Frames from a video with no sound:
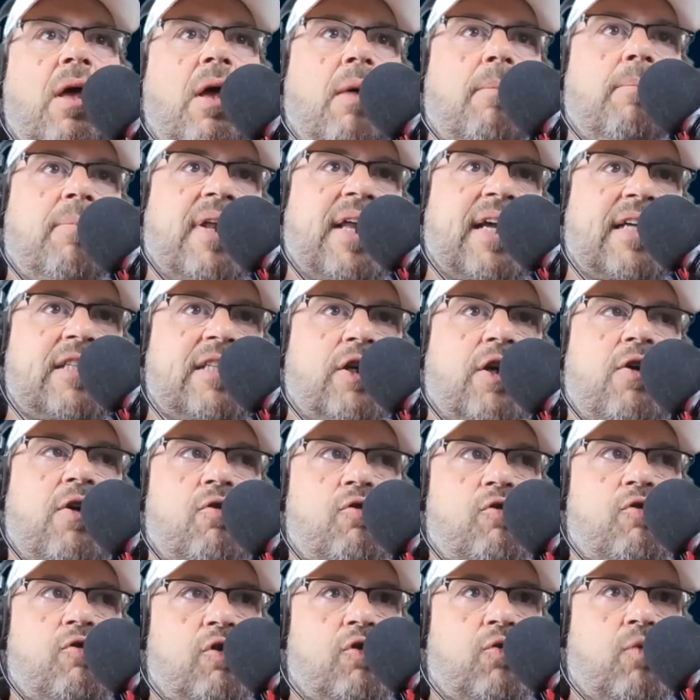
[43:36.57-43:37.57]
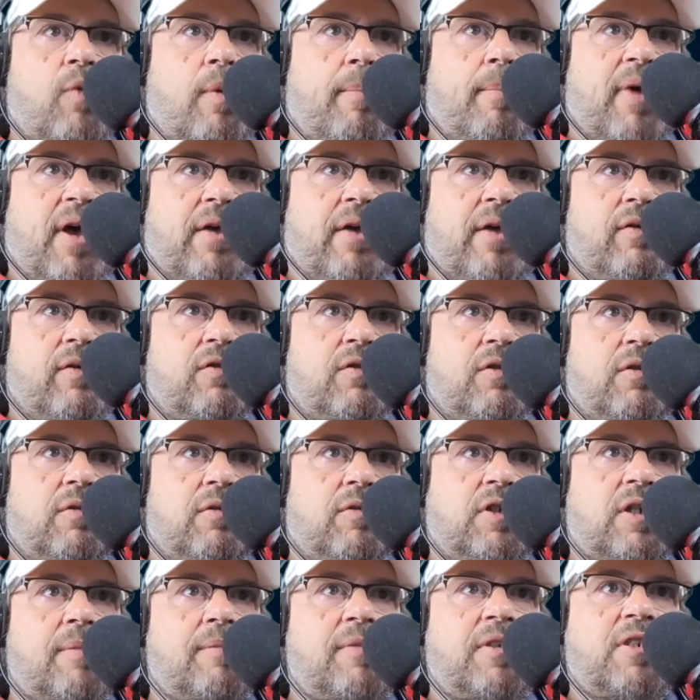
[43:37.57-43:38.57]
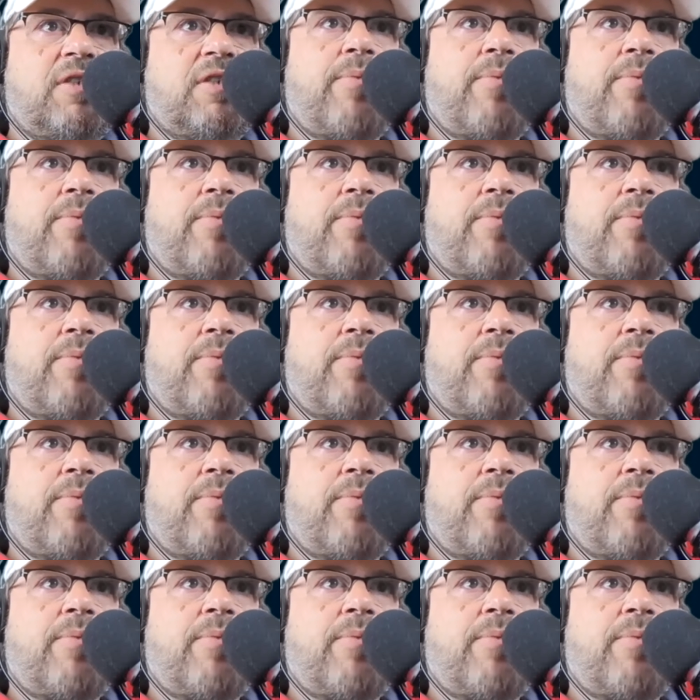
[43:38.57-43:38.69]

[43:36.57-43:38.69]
But execution is what matters. Someone's